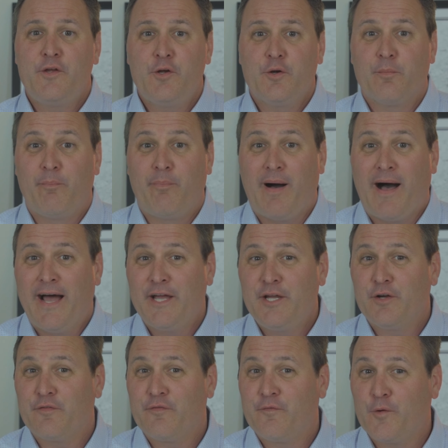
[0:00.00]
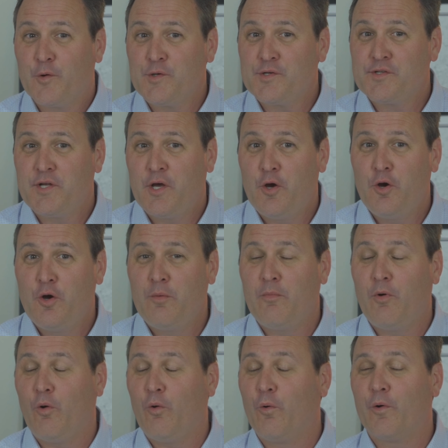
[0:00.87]
you're buying your first
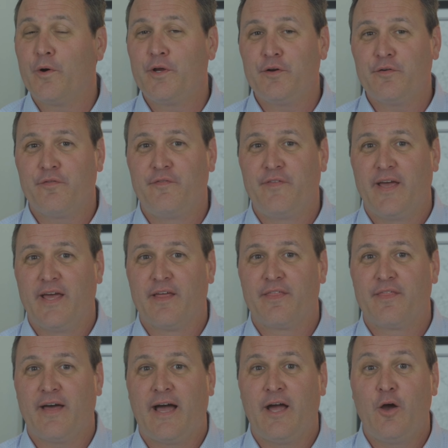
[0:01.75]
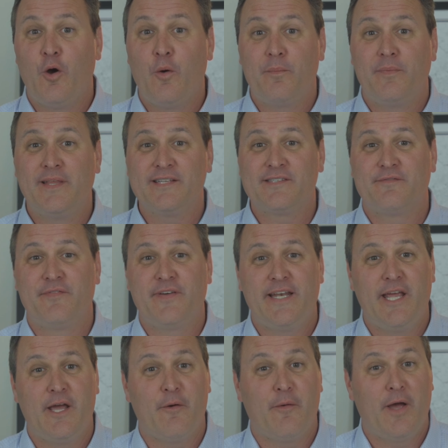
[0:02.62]
home or your fifth, I hope this
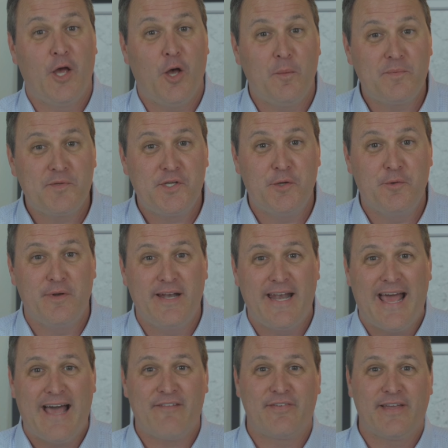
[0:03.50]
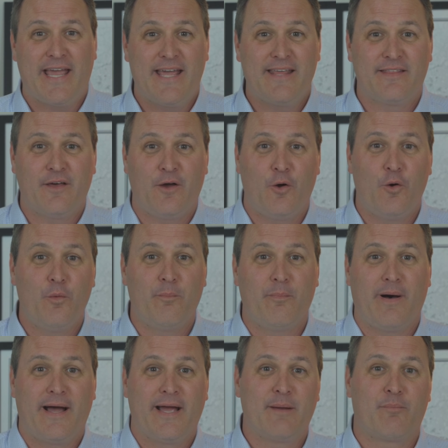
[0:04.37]
video helps you navigate the home
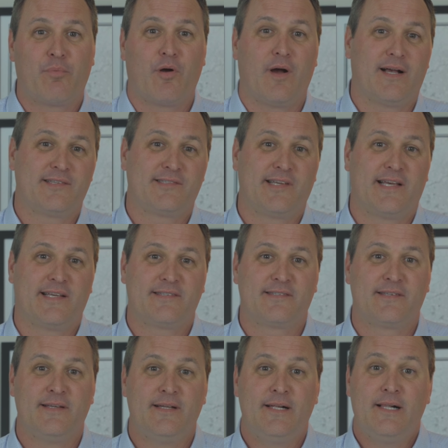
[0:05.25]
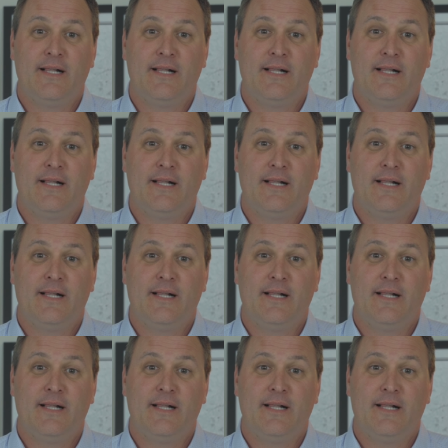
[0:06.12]
buying process.